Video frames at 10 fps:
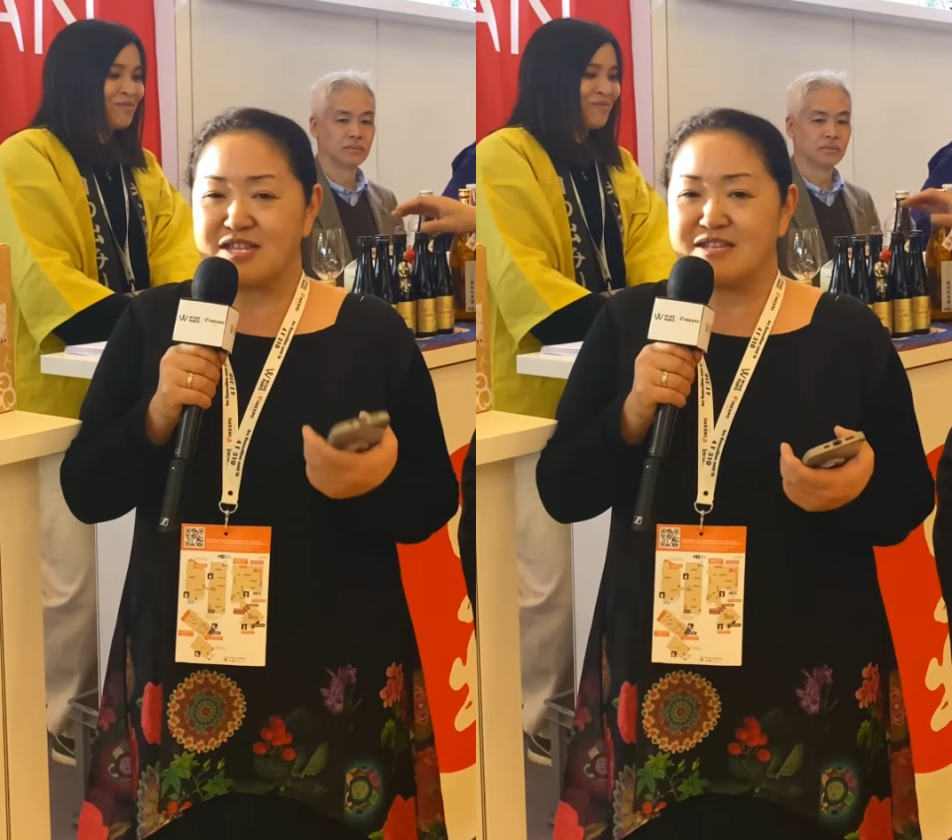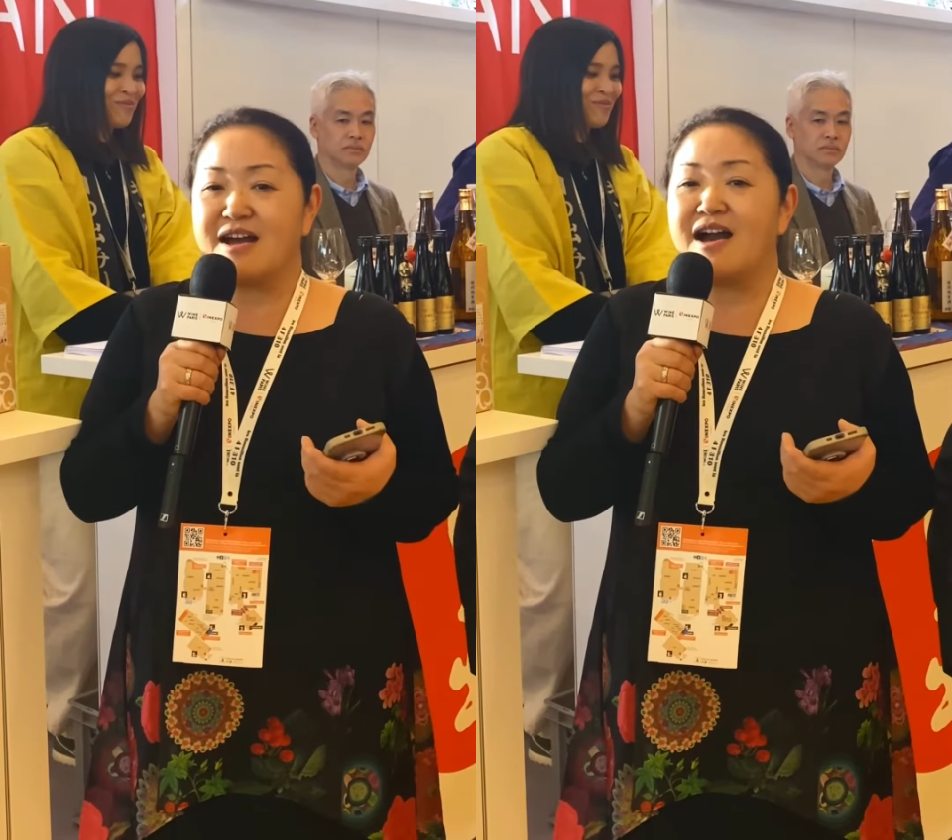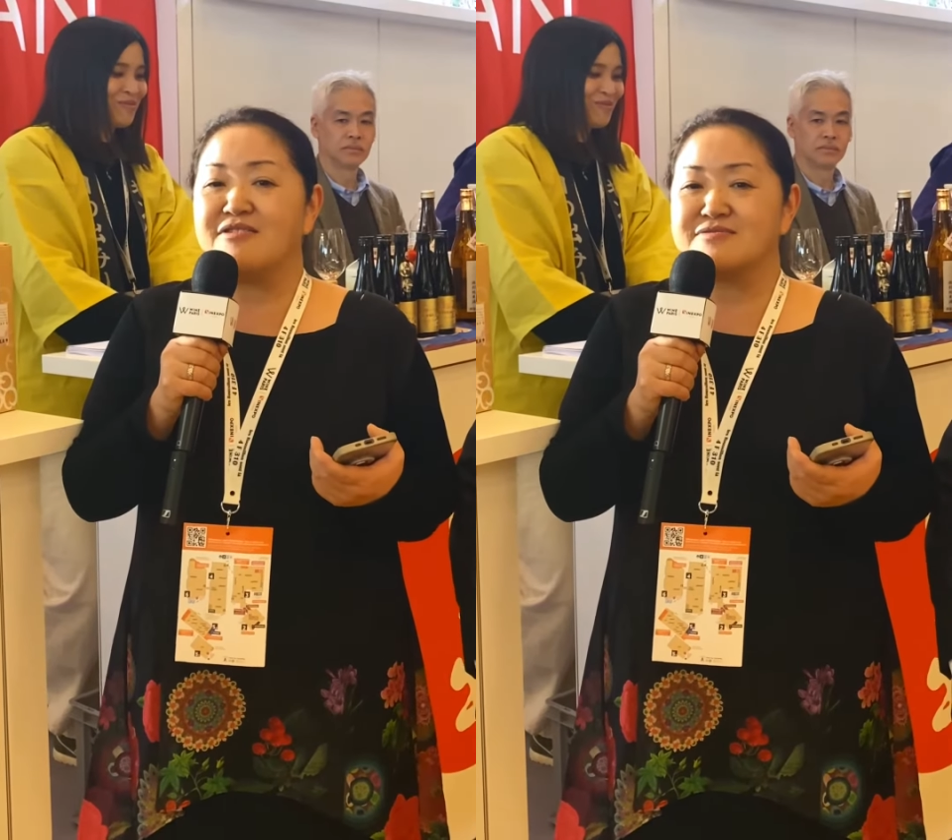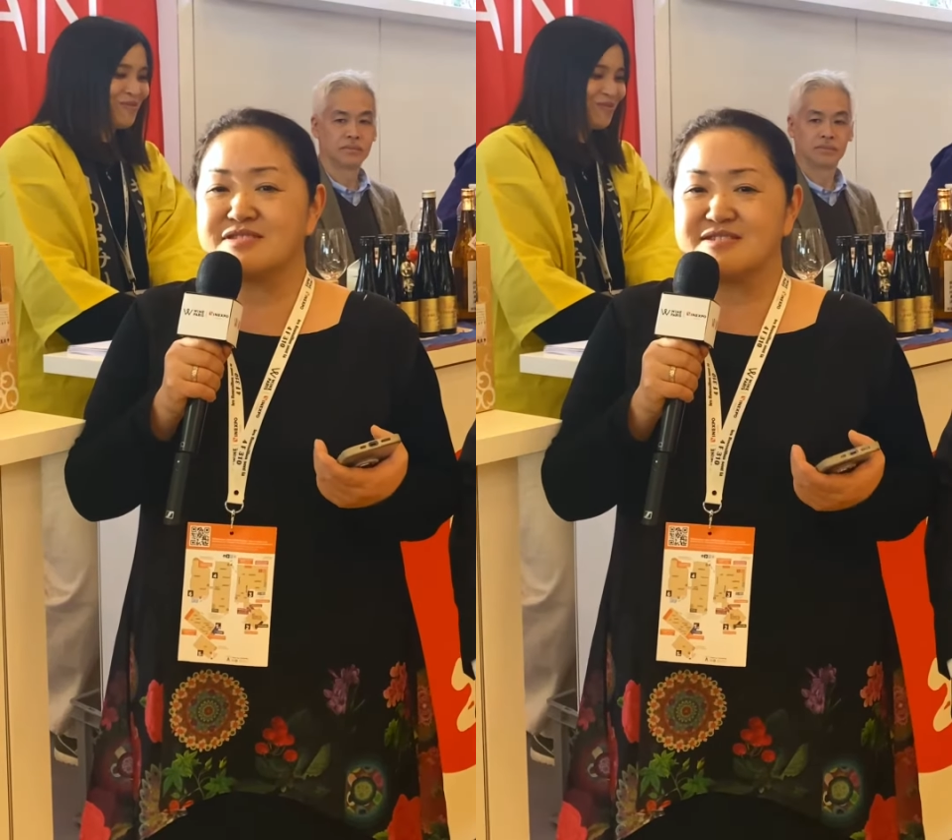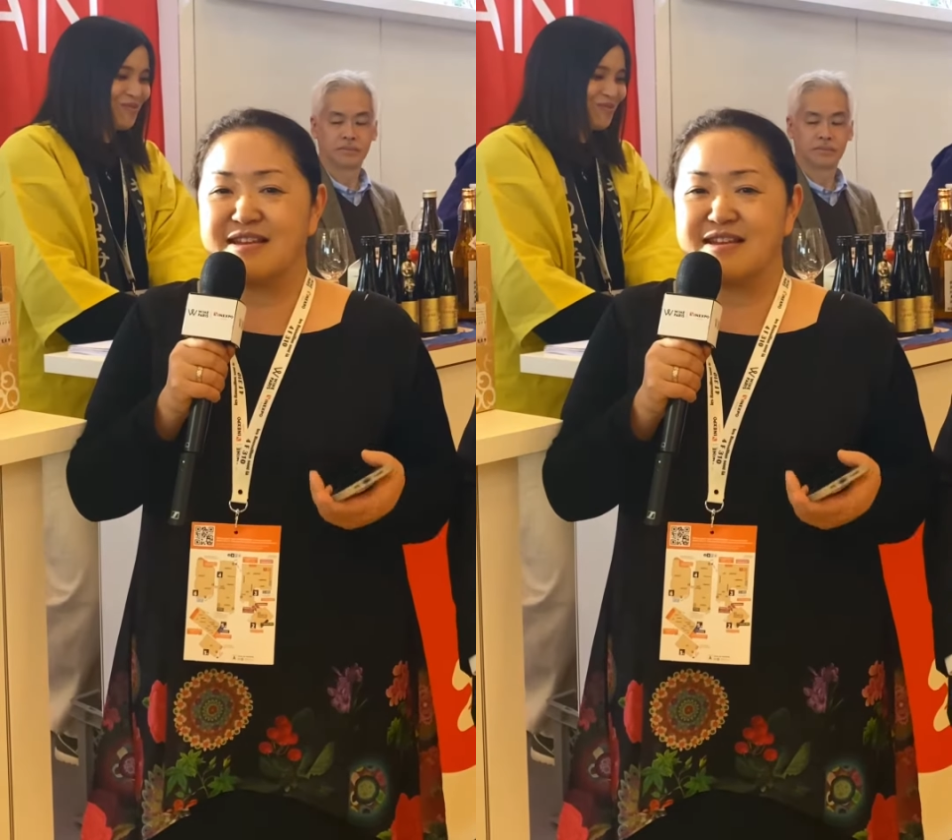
it out